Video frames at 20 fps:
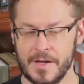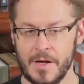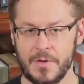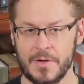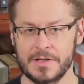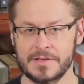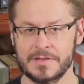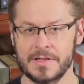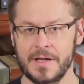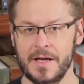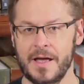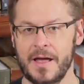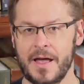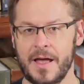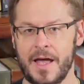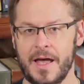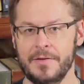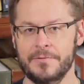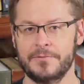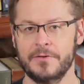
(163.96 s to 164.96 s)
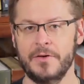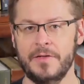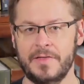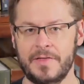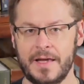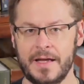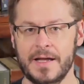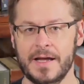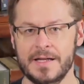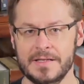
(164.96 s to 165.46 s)
Notice,
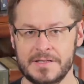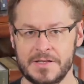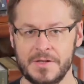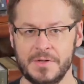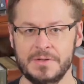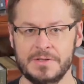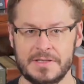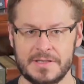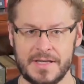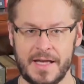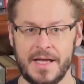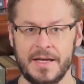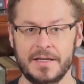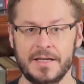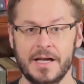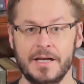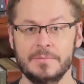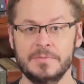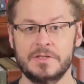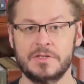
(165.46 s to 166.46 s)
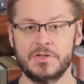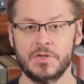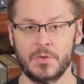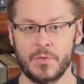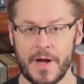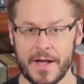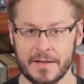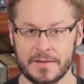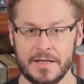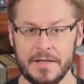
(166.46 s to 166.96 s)
everything Hatun said comes
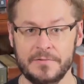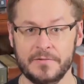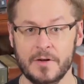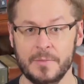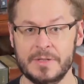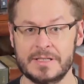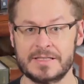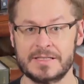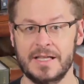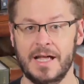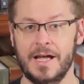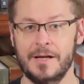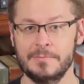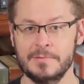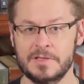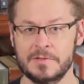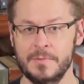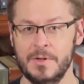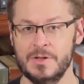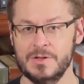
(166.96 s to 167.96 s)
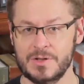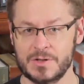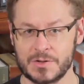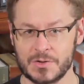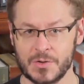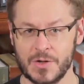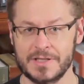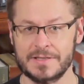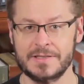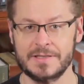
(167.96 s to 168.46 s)
directly from Islam's most
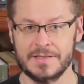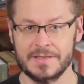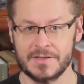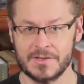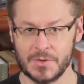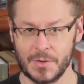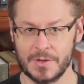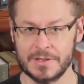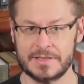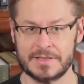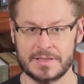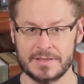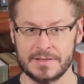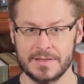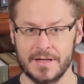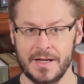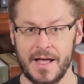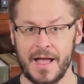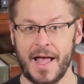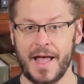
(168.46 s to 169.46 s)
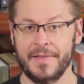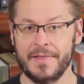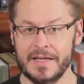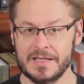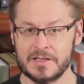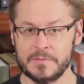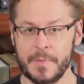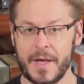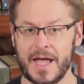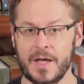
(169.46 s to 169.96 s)
trusted sources, and
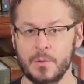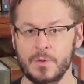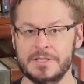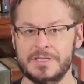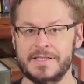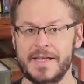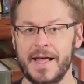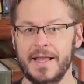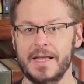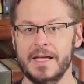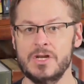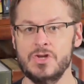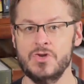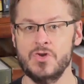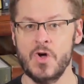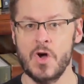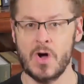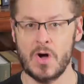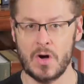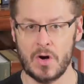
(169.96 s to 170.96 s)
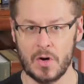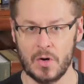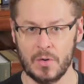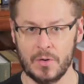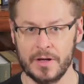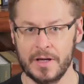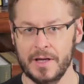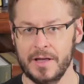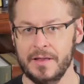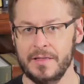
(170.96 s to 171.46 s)
this man was yelling
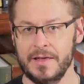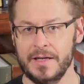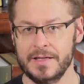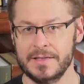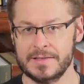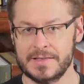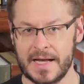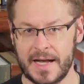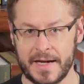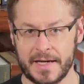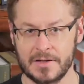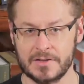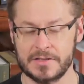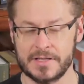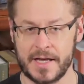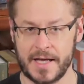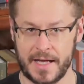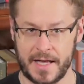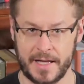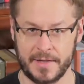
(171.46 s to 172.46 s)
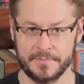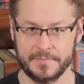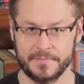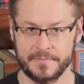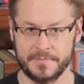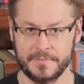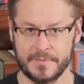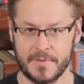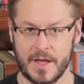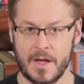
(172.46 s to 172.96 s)
no the entire time.
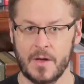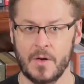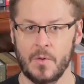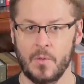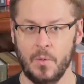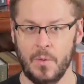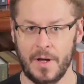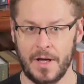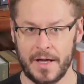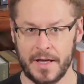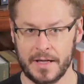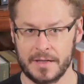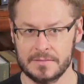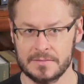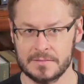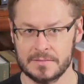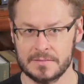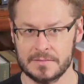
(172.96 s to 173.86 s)
Why?